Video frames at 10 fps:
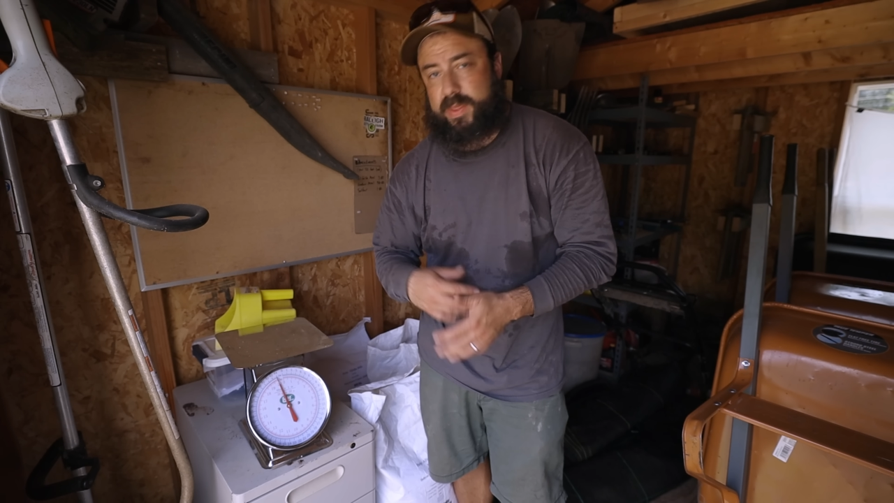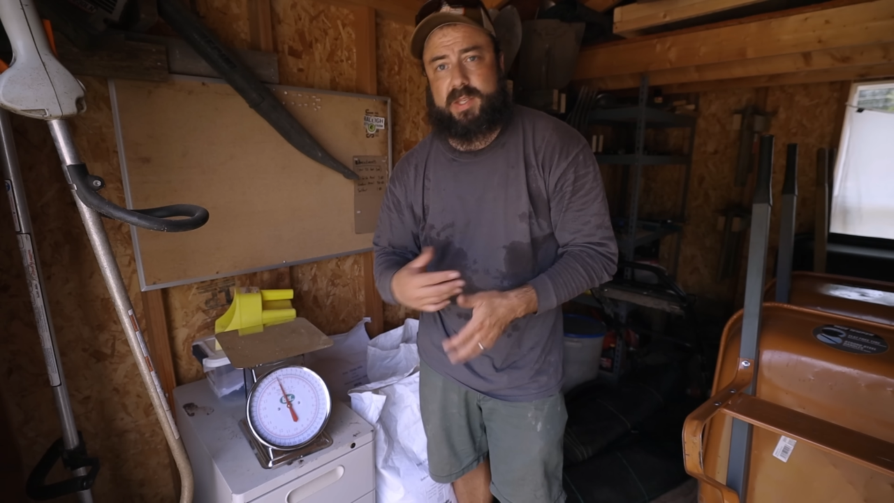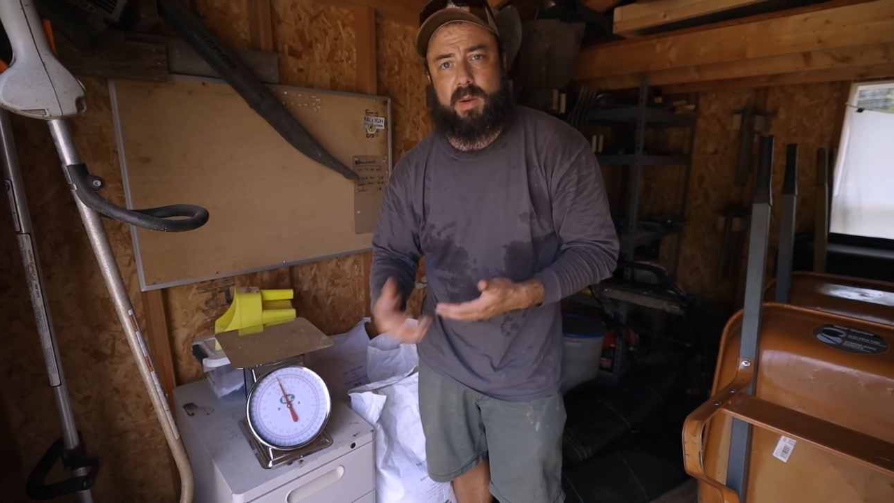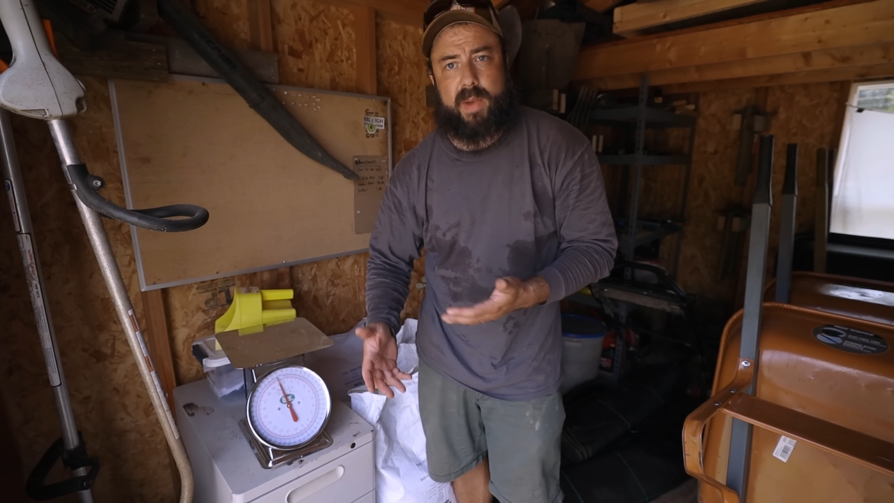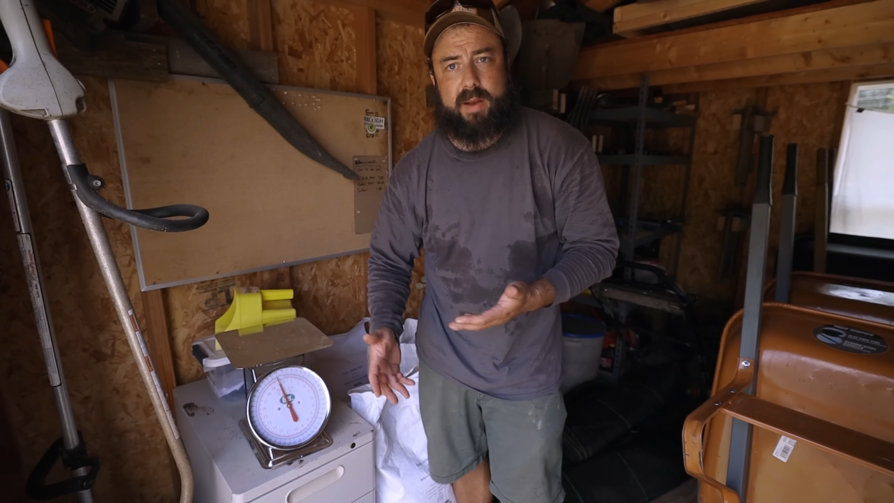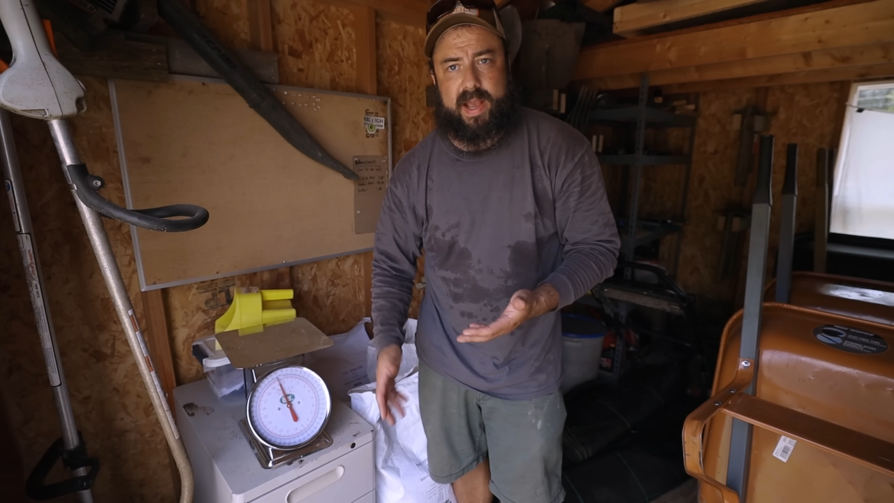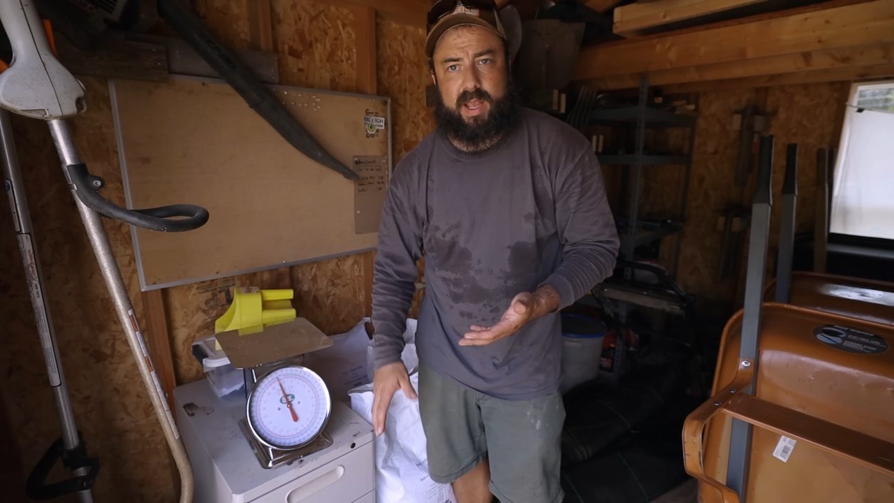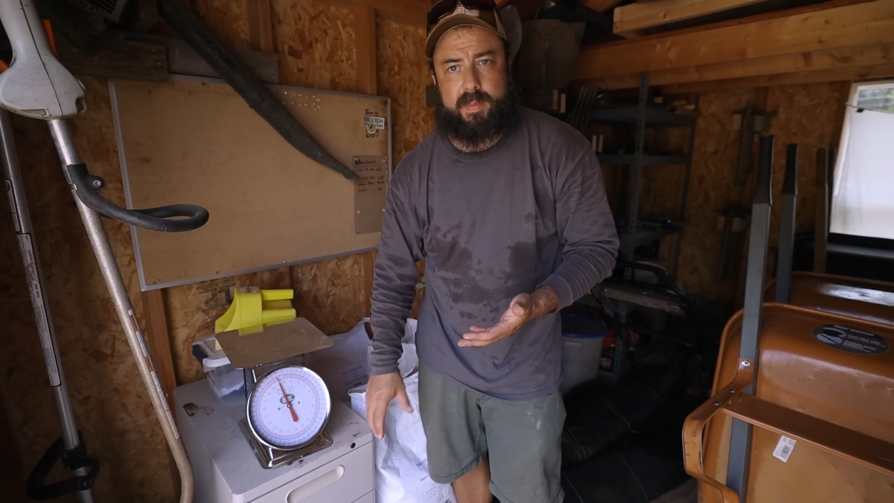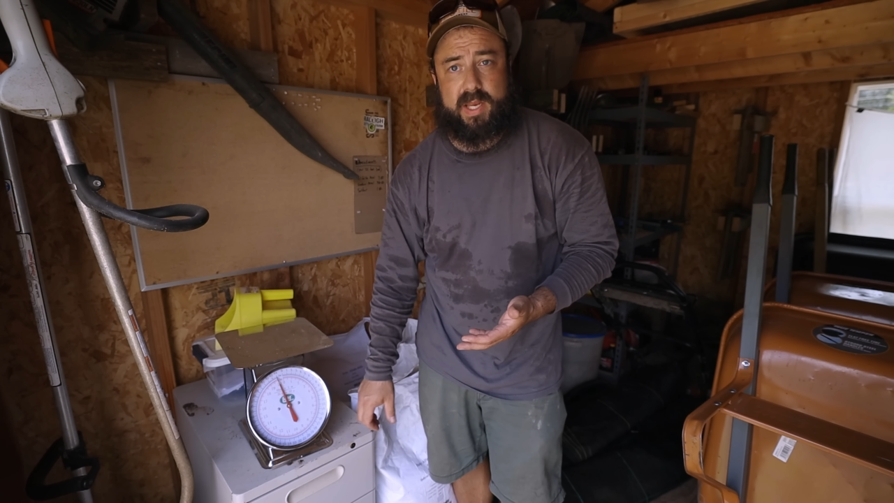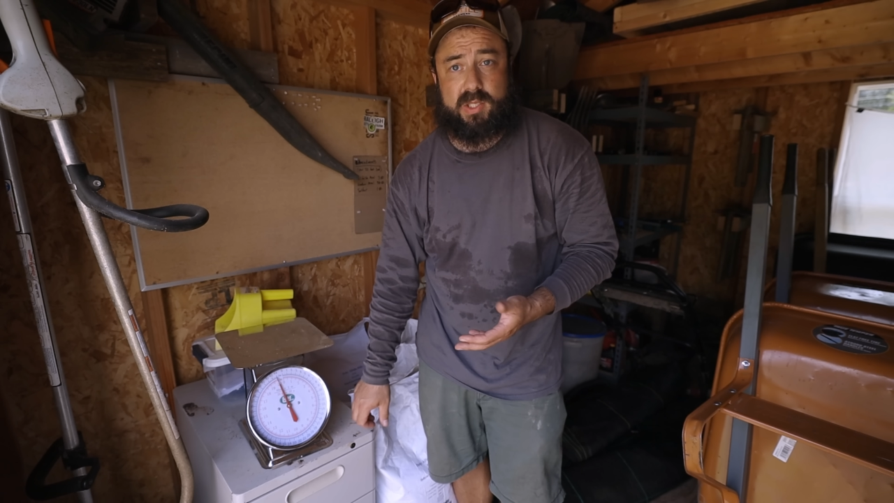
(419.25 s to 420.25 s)
these are my
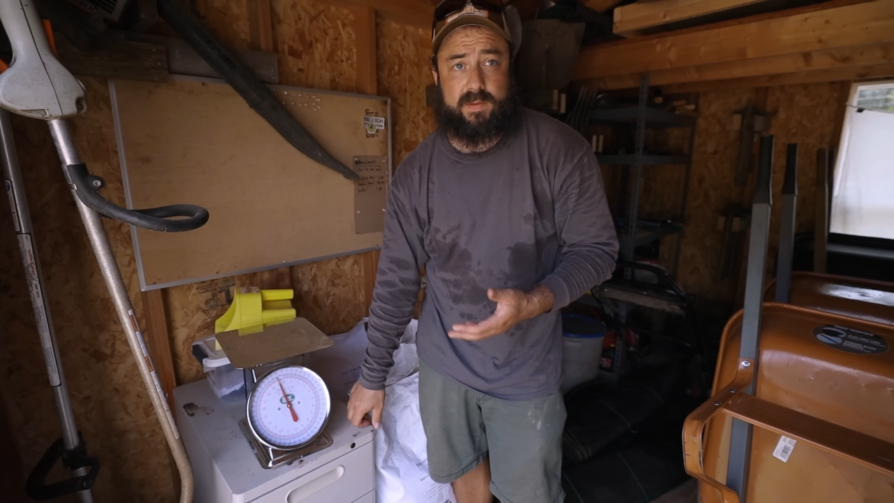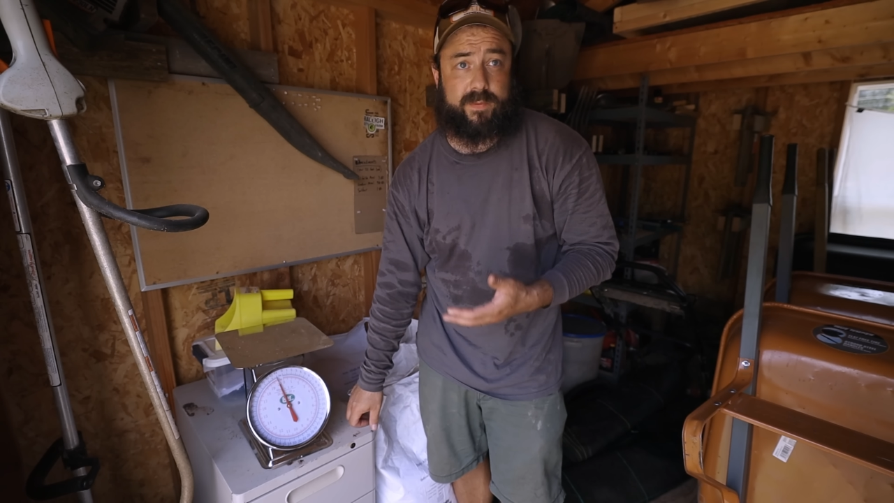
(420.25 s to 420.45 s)
recommendations